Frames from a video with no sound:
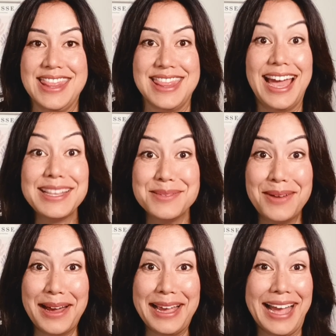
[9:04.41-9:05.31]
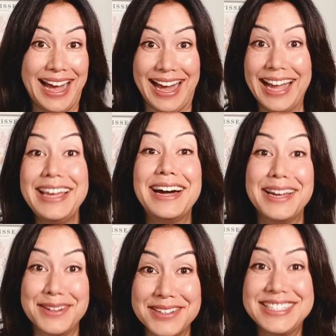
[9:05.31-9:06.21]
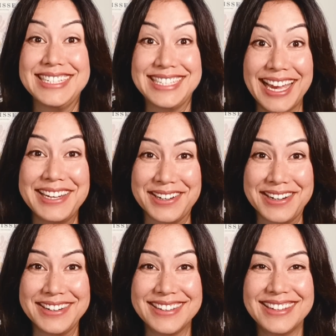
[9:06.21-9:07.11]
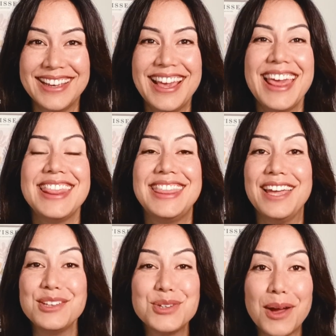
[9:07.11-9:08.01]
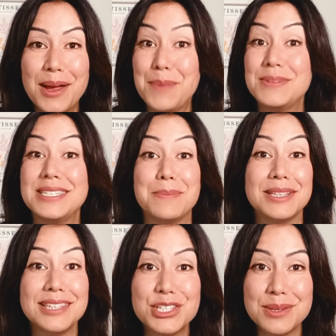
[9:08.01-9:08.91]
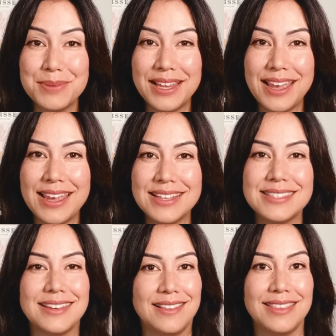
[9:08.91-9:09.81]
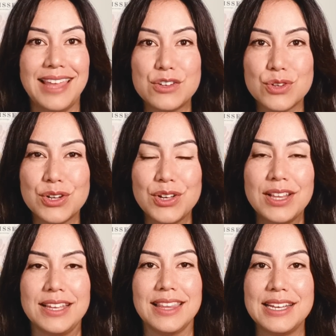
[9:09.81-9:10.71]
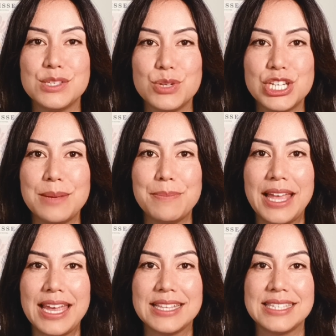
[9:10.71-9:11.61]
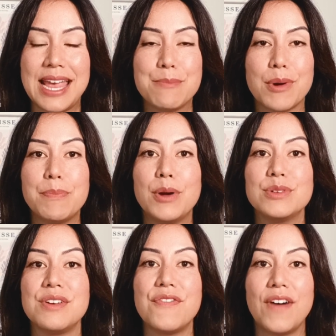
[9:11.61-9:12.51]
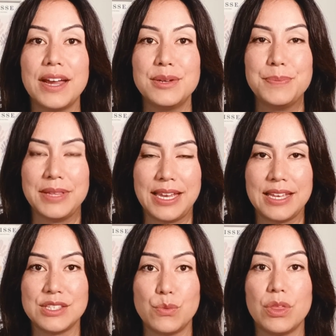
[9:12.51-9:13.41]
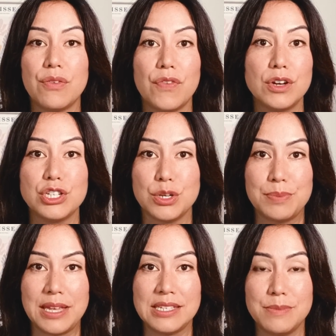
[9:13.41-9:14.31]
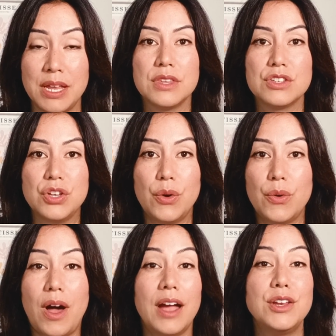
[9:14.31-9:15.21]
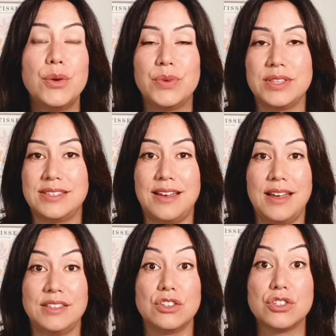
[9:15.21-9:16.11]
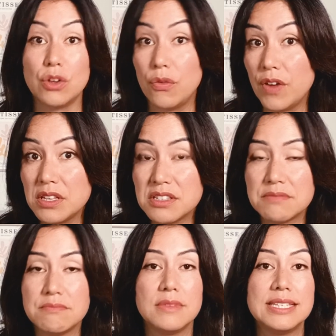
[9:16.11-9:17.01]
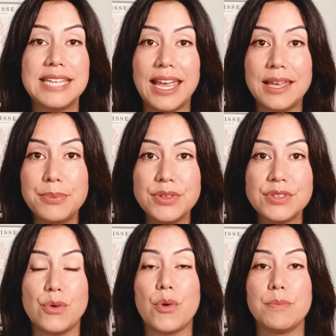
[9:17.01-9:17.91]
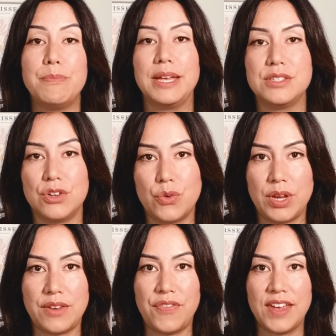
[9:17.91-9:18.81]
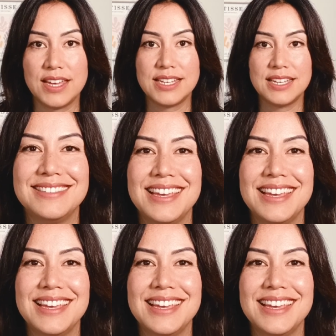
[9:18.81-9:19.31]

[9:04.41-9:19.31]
That's why I hire a designer. They'll draw up demolition plans, electrical and light switching plans, and proposed final plans with furniture placement, so I know what size sofas, tables, or beds are going to fit.